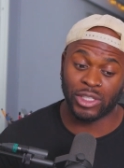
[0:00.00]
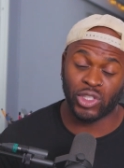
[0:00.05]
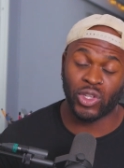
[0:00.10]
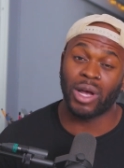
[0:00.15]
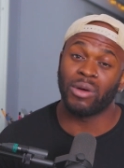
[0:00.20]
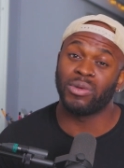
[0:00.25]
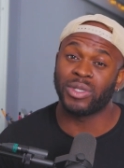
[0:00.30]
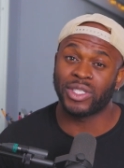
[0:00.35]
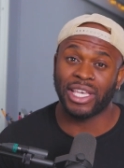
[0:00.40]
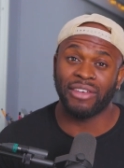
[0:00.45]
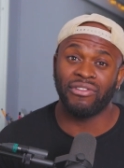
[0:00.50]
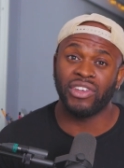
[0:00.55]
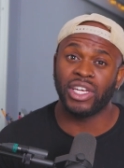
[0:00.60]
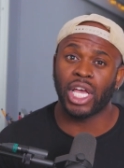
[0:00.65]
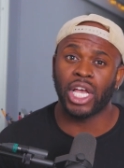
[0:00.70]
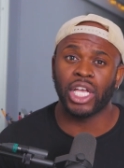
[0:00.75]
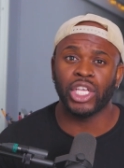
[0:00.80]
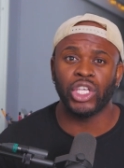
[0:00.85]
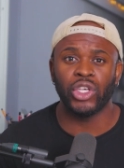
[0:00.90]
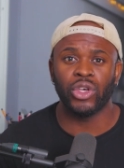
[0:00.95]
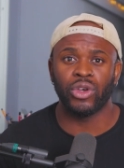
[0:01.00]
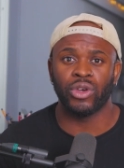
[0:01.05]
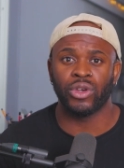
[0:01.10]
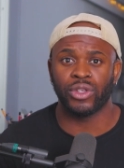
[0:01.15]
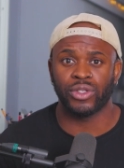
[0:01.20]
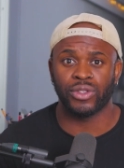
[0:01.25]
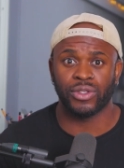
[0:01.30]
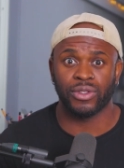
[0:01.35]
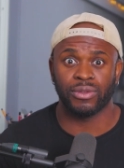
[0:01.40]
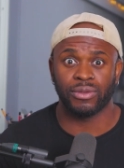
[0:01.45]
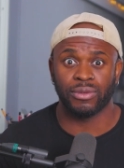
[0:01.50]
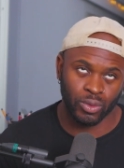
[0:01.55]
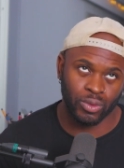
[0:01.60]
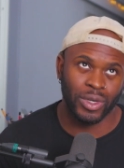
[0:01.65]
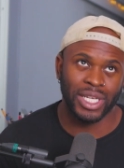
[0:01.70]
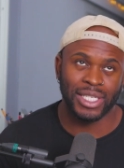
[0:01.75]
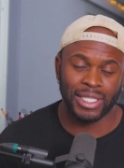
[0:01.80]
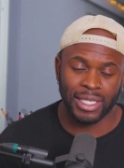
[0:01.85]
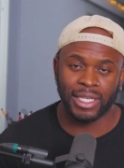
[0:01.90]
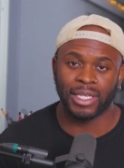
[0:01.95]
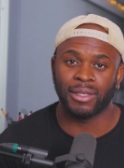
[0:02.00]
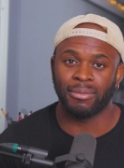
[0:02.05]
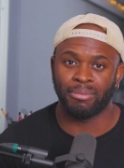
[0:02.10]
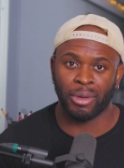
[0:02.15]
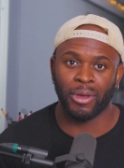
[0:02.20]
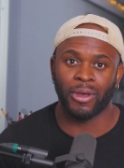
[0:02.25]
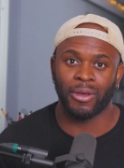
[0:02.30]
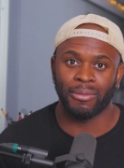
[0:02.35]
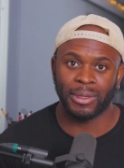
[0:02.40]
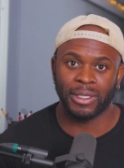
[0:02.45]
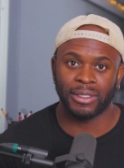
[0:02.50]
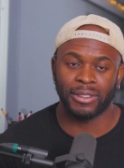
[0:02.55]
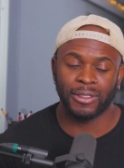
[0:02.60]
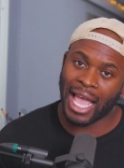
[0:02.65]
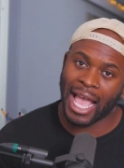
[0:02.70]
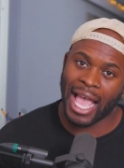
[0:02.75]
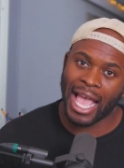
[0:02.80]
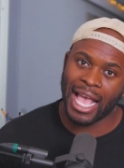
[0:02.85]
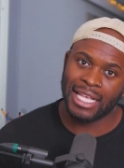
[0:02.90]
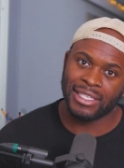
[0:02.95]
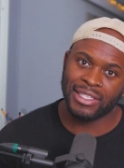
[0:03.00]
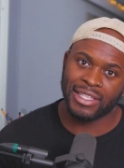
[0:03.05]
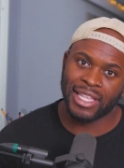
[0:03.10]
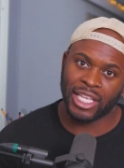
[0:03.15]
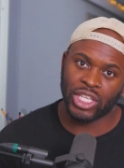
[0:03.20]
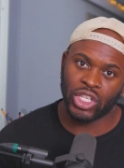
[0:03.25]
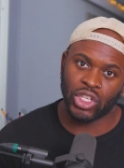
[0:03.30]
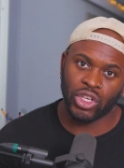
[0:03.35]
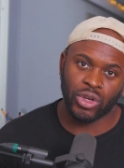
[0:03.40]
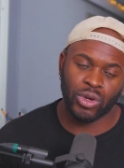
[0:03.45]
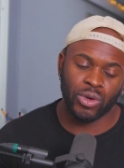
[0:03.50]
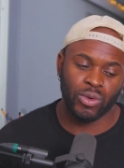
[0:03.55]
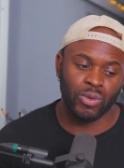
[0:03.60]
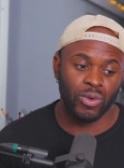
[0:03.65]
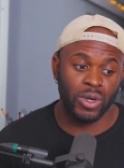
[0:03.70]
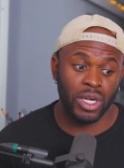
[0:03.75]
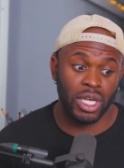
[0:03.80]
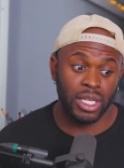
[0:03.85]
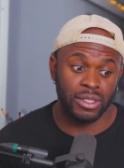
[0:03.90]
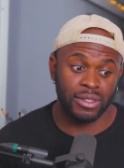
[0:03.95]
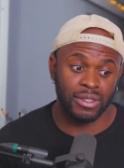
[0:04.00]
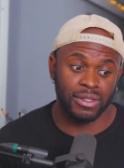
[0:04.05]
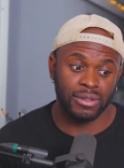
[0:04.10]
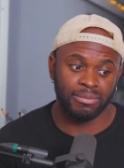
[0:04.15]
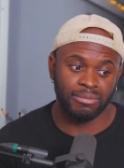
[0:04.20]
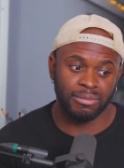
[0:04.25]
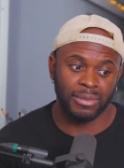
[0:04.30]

So I was given a year's resident permit. As that year was